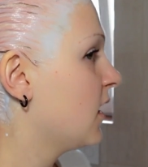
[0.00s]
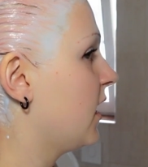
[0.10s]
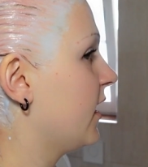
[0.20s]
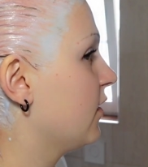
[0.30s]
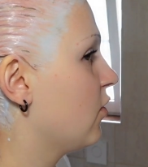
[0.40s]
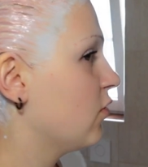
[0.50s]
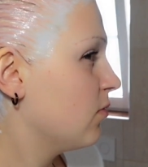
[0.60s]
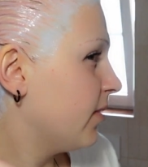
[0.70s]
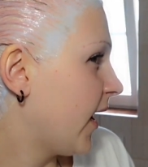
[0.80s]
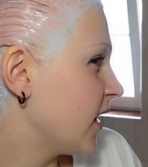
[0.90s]
I
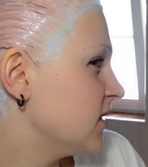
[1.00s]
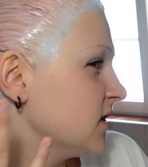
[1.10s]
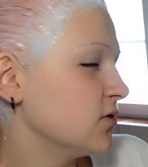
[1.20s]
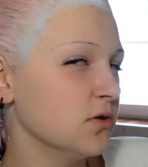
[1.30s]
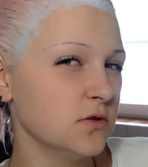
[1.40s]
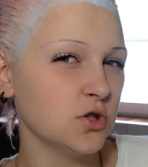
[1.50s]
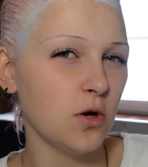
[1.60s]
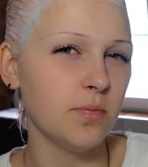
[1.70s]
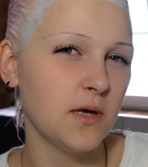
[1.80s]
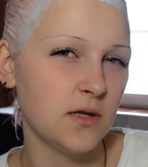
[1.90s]
hope I did good
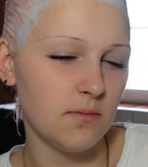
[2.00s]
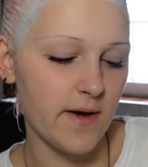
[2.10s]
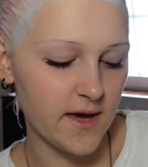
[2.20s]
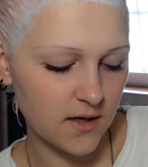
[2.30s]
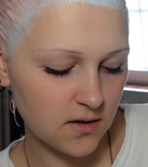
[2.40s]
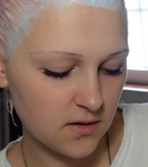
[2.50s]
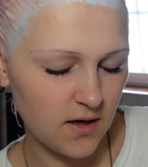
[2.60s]
job in the back.